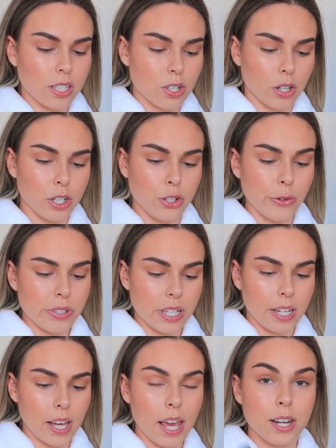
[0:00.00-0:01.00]
started
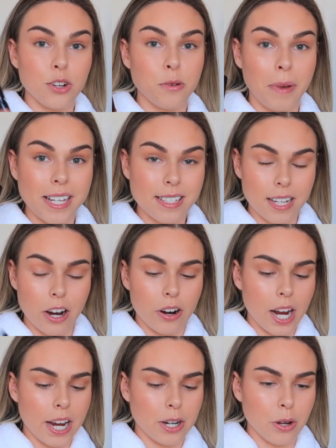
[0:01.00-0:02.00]
using a new mascara.
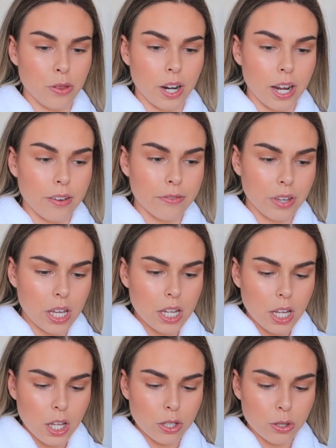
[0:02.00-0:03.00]
I know that I've
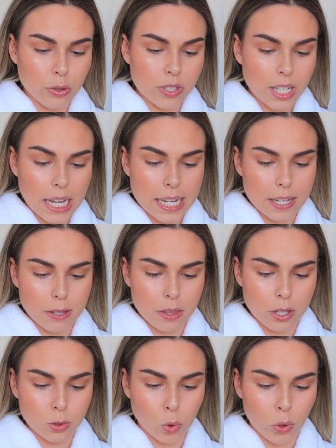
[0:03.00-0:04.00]
use like
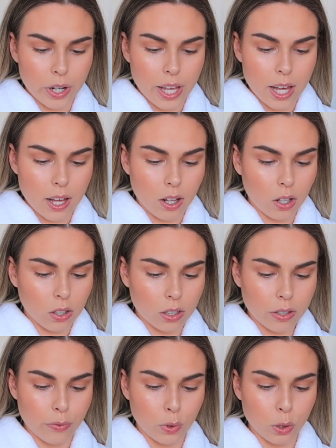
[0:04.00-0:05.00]
the
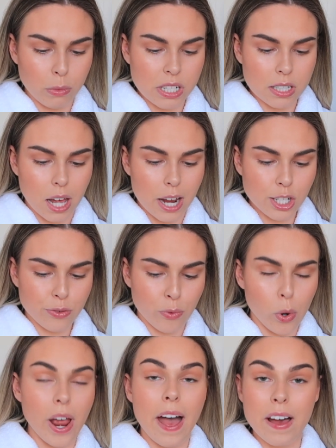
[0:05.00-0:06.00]
L'Oreal Voluminous Lash
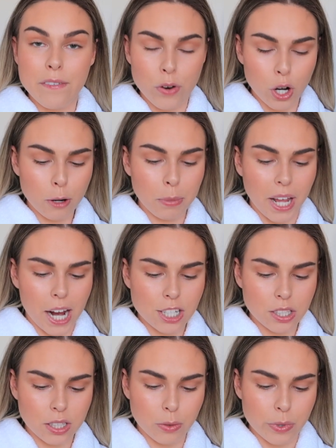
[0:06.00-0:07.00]
Forever, but I
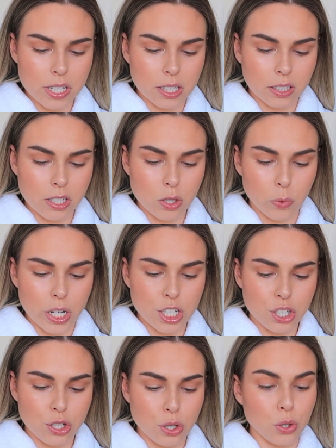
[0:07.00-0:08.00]
actually recently
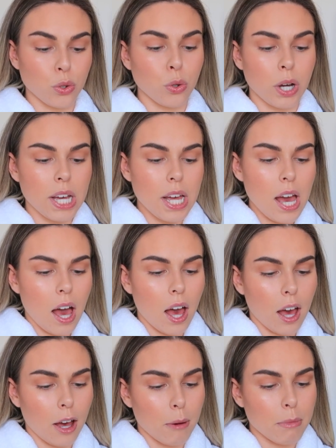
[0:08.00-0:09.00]
switched to
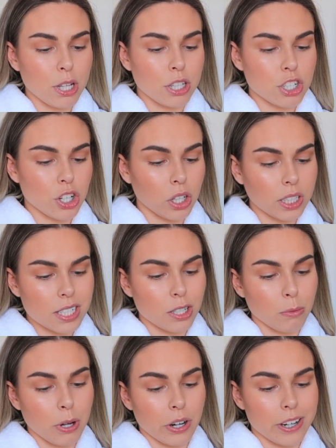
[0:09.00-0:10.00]
um, the Charlotte
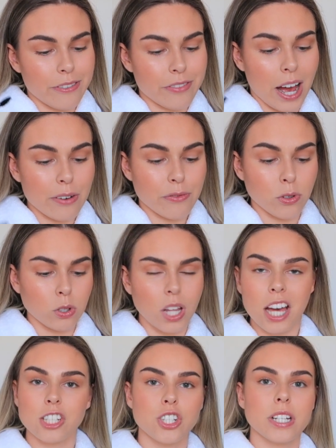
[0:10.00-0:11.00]
Tilbury Fat Full
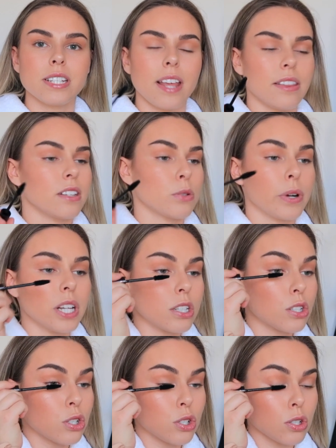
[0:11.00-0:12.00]
Lashes, and this one
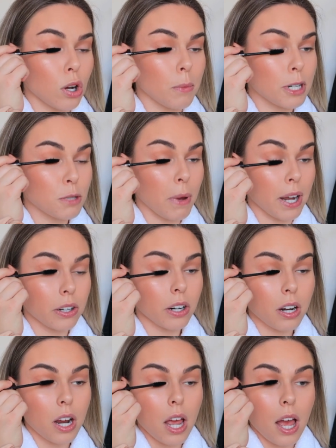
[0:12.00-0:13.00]
is so much
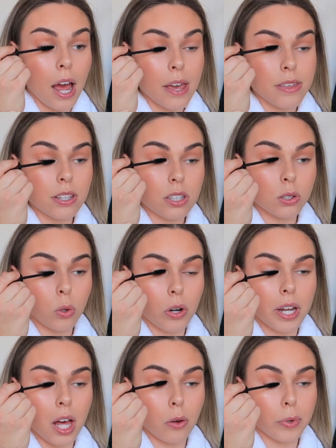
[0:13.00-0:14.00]
better. I think that
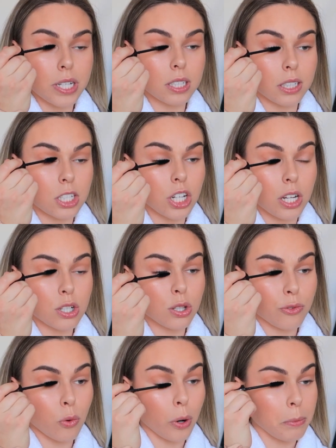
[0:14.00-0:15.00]
L'Oreal recently changed
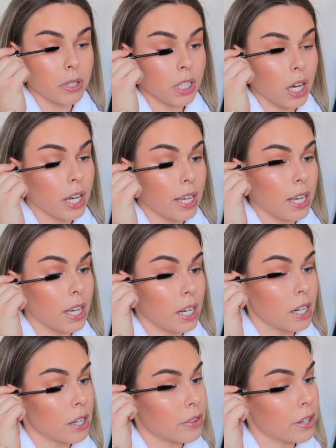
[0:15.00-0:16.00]
the formula
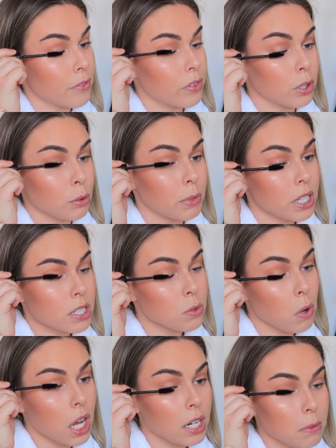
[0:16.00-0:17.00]
in the voluminous
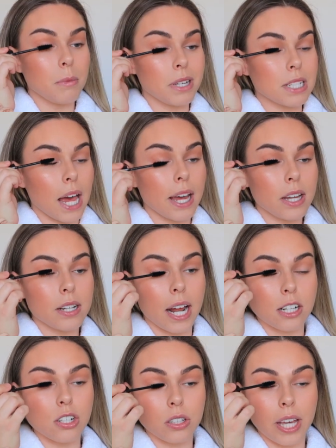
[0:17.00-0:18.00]
one because I
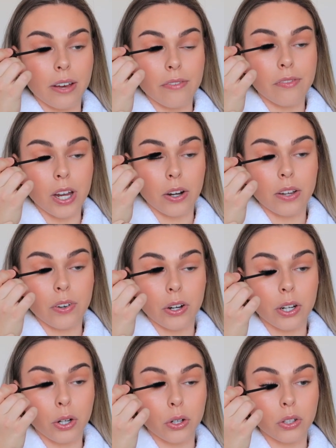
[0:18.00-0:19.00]
naturally have very,
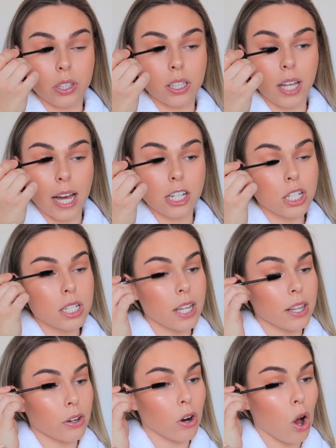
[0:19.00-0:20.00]
very curly lashes.
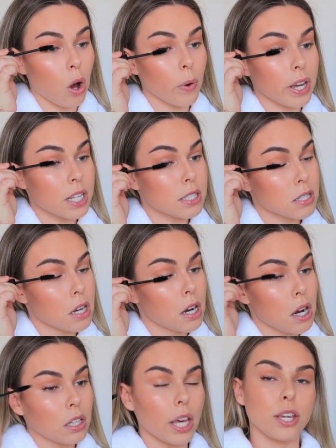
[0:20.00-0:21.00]
Like they're always
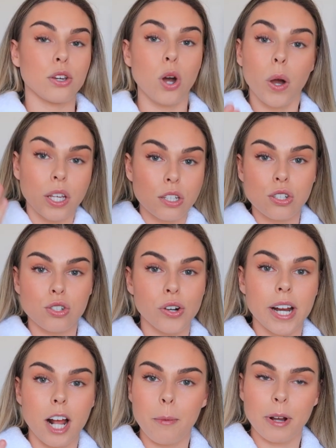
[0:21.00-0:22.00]
like going
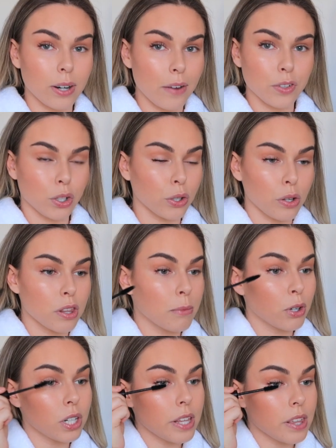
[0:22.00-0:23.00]
straight up. I don't have to curl
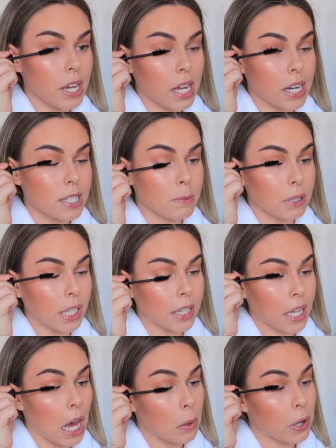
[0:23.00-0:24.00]
them or anything, and it's been like
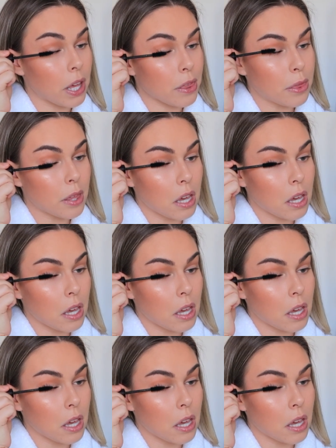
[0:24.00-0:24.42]
that with